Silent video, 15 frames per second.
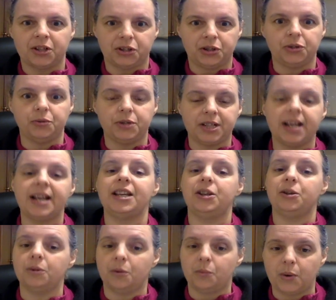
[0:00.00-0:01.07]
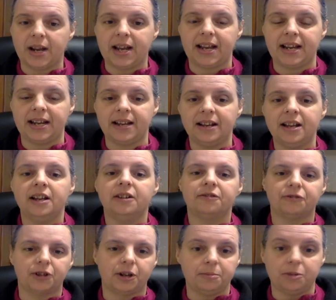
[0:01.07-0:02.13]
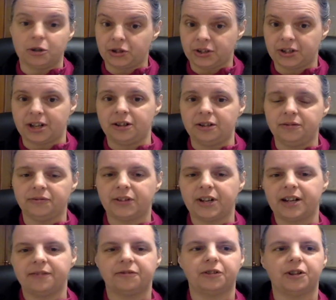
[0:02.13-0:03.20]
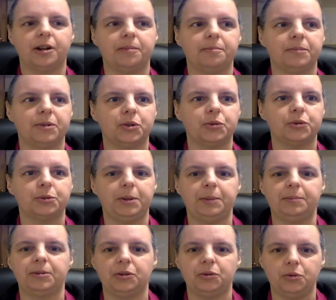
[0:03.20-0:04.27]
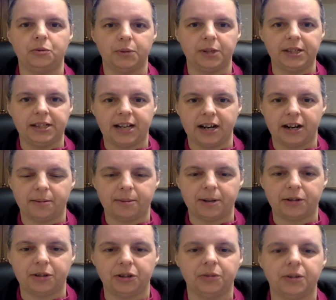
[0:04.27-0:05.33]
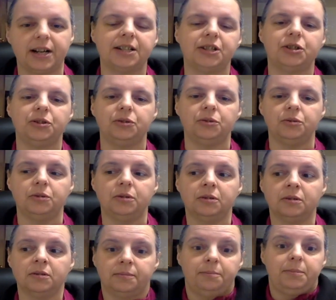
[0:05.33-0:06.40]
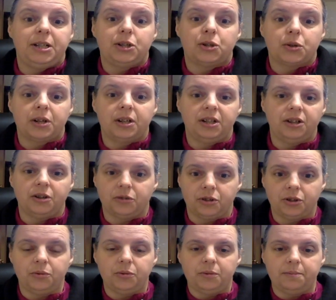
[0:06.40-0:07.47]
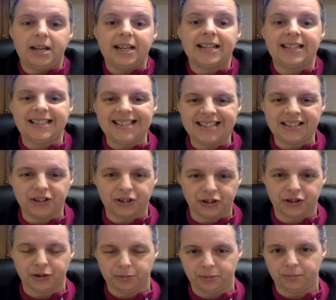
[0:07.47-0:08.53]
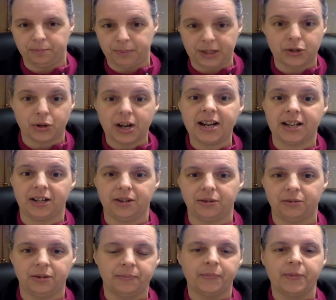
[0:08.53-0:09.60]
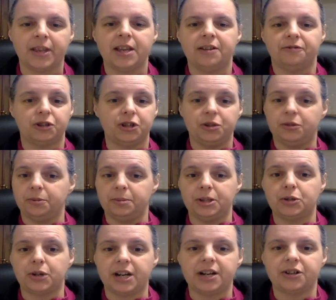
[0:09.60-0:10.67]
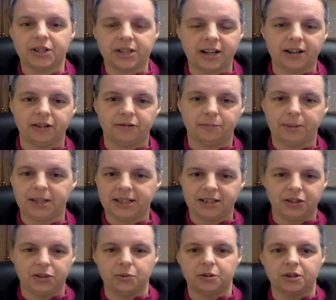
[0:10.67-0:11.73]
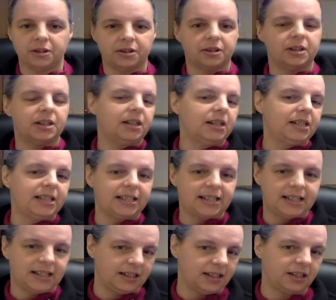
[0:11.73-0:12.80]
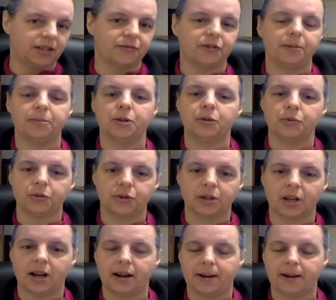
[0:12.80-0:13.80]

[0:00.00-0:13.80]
to take you away from yourself and from those people who really care about you, and to betray, you know, to make it easier to betray you, for you to betray yourself, because you are distanced from those,